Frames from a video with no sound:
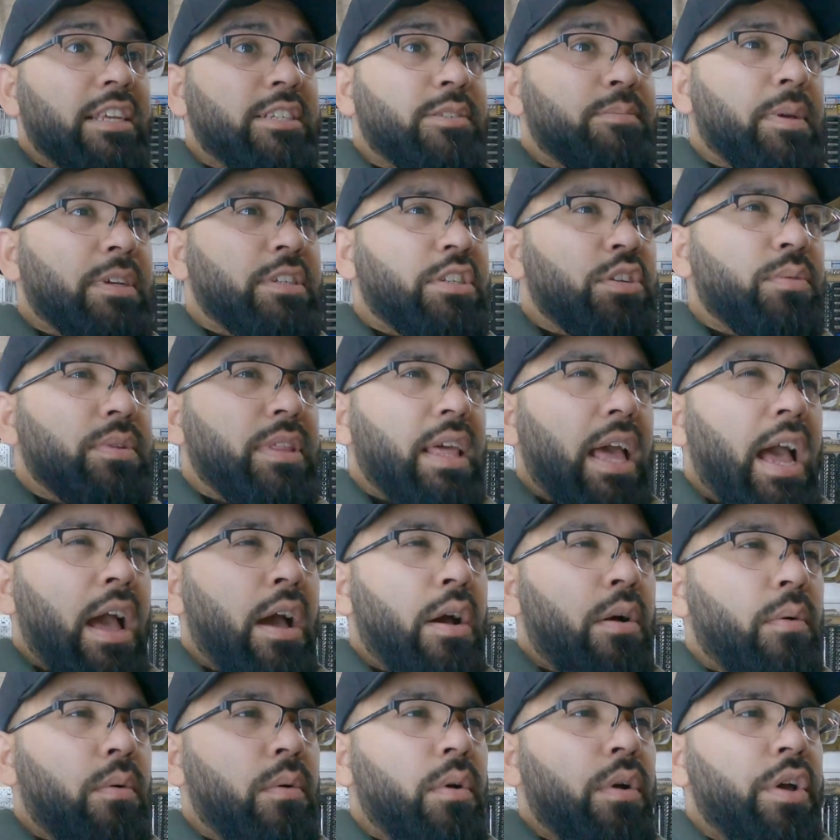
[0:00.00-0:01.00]
especially with
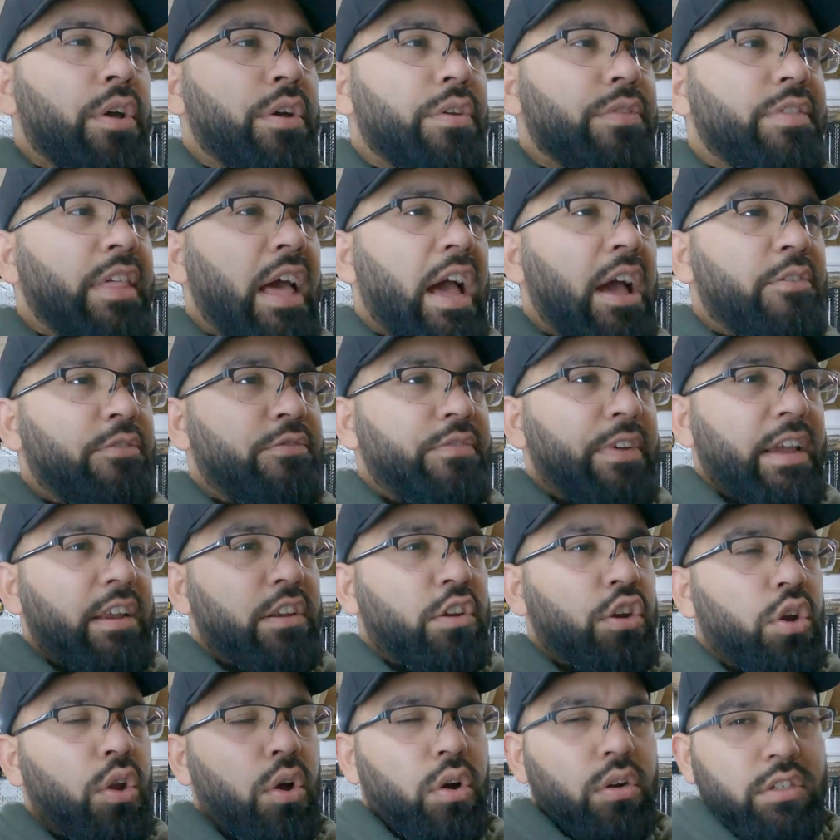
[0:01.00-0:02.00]
how that
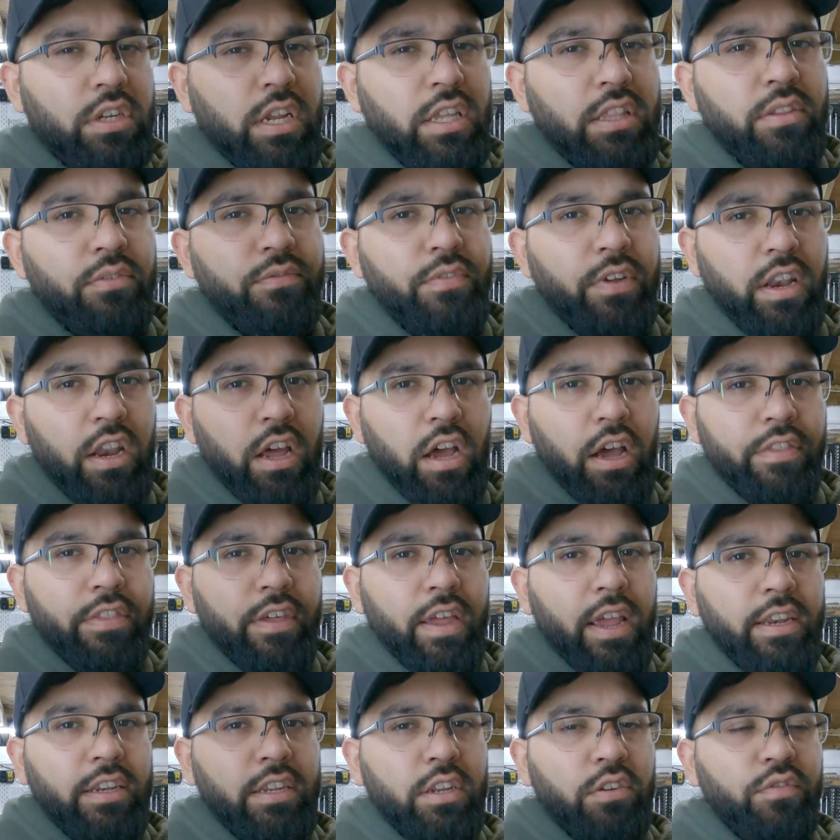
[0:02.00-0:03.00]
effect looked on the Velar
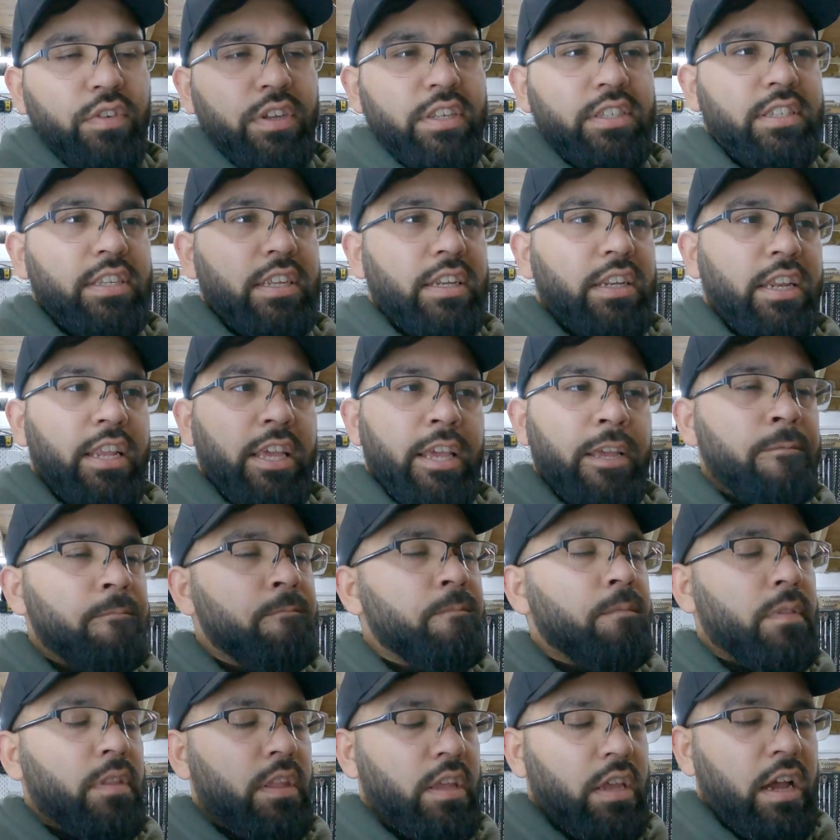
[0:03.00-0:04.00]
that I did recently.
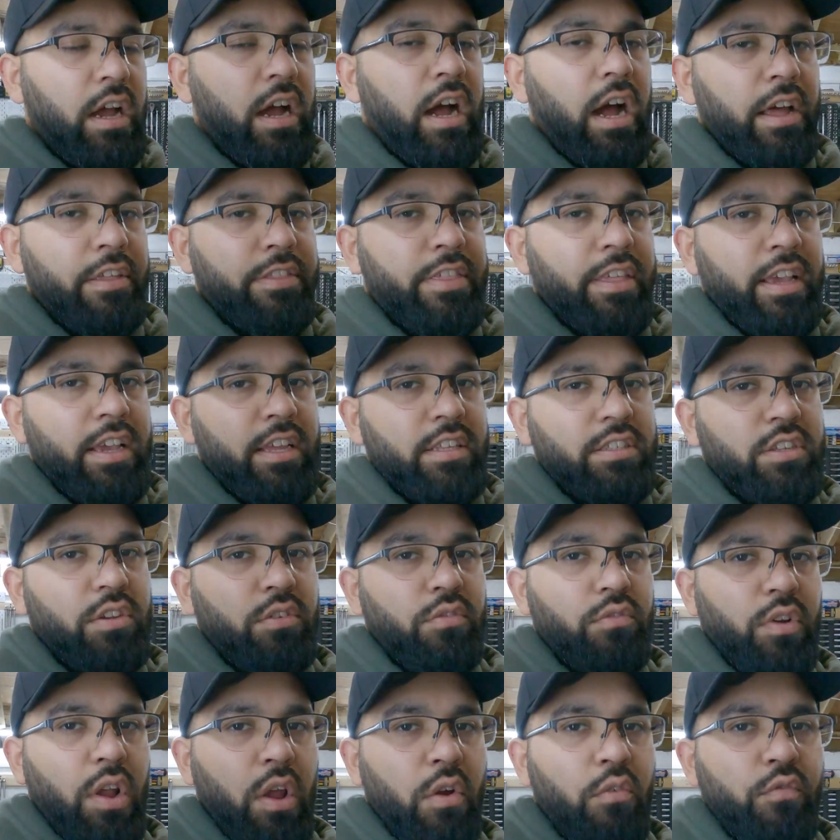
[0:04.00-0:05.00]
I think it's
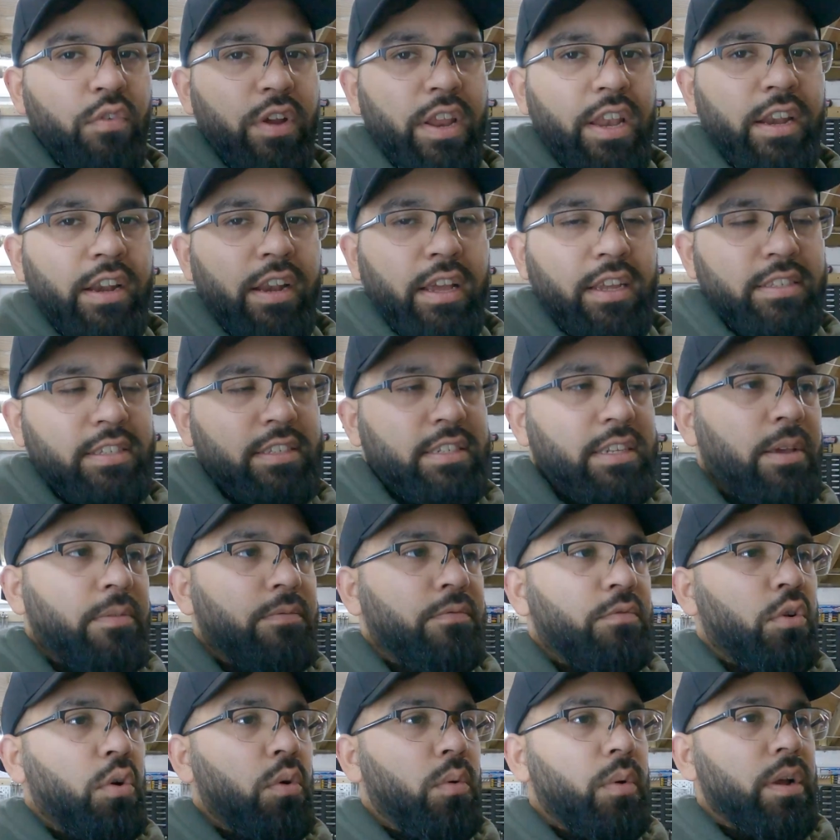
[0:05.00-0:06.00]
a really nice
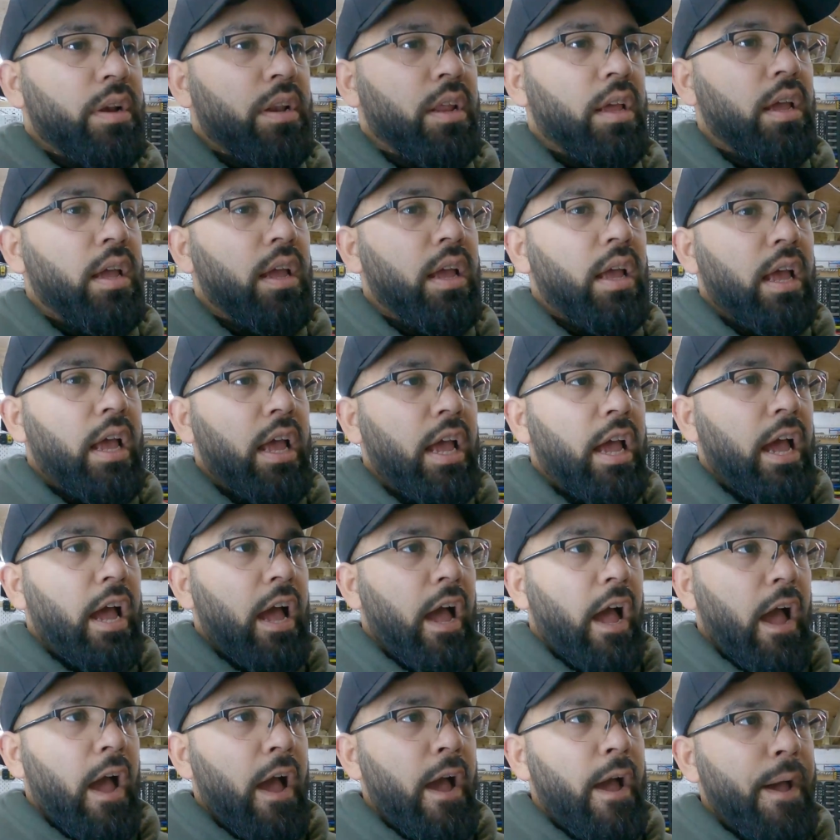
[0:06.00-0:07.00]
step forward.
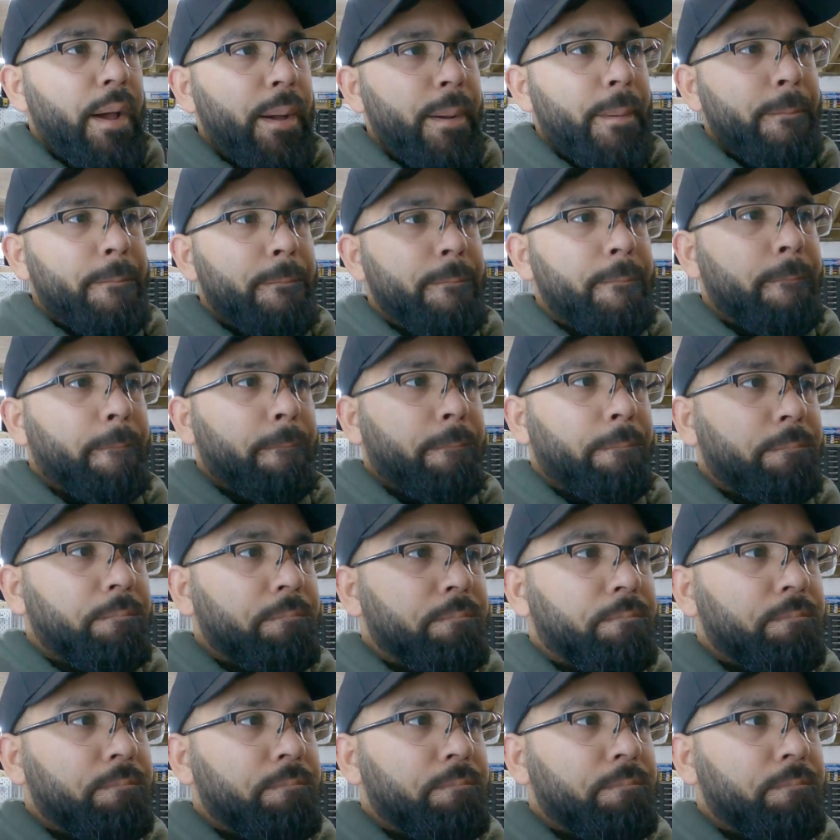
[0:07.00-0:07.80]
But